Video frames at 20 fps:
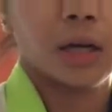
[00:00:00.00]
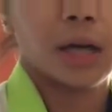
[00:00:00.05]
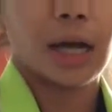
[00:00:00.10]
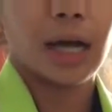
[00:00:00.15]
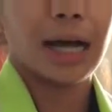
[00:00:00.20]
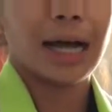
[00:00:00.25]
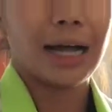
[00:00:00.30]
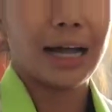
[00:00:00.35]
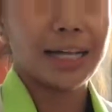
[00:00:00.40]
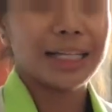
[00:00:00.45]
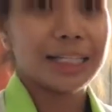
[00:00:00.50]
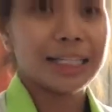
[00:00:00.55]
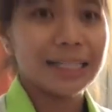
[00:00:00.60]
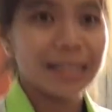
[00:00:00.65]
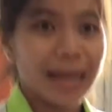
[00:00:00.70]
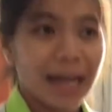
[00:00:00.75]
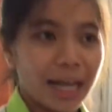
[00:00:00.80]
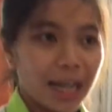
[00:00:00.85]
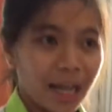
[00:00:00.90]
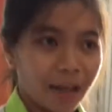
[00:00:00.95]

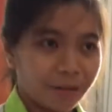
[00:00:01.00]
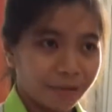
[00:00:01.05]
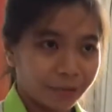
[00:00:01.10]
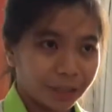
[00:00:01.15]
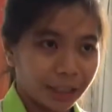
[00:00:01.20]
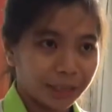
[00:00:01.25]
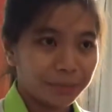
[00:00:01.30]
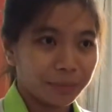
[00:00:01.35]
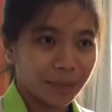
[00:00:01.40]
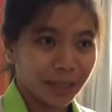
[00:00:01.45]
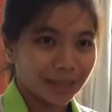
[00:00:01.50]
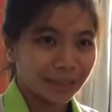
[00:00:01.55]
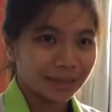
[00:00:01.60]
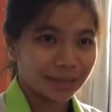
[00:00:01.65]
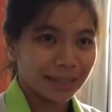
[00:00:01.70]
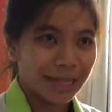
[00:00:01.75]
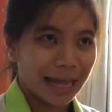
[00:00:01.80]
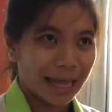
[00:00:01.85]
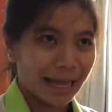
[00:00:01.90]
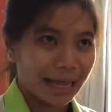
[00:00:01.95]
Actually, I have read, but
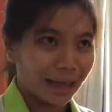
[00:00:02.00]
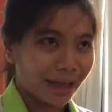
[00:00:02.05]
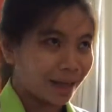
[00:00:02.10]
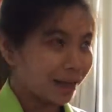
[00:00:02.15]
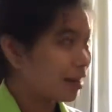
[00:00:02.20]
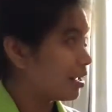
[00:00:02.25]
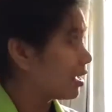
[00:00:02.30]
their